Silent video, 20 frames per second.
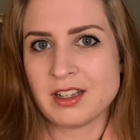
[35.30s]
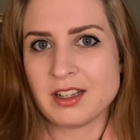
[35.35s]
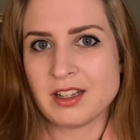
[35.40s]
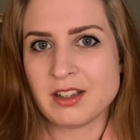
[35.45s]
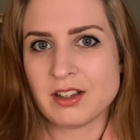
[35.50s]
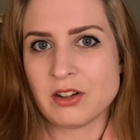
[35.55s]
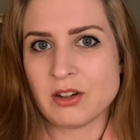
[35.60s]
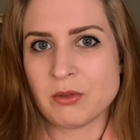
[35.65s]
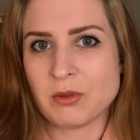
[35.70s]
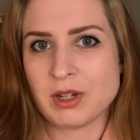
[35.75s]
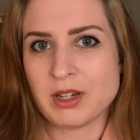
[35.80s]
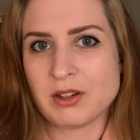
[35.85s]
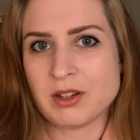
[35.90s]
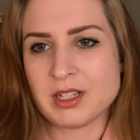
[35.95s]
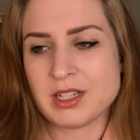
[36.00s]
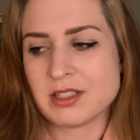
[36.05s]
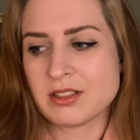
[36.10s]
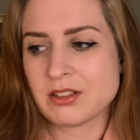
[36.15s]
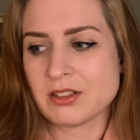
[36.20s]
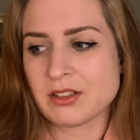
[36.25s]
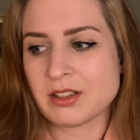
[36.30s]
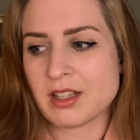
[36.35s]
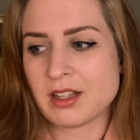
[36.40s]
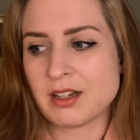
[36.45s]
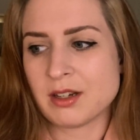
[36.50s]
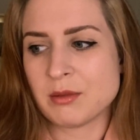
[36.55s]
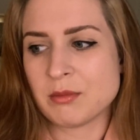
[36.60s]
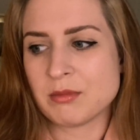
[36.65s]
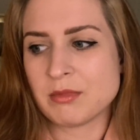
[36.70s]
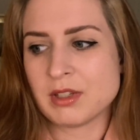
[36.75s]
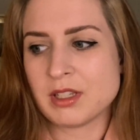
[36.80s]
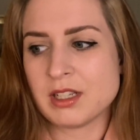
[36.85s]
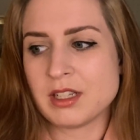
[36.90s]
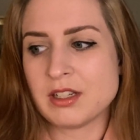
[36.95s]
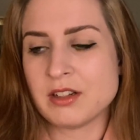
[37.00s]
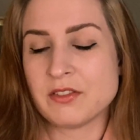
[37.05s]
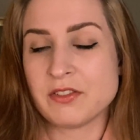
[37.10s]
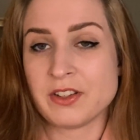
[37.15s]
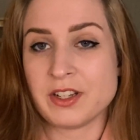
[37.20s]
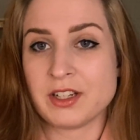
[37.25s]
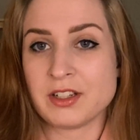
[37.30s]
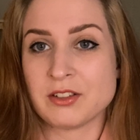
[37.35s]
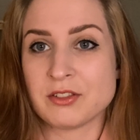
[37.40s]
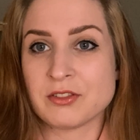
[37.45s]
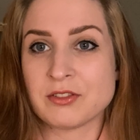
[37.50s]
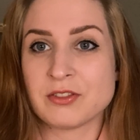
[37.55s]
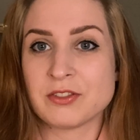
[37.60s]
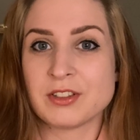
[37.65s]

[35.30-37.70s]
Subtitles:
Oh wow, I need to look that up. Innovative.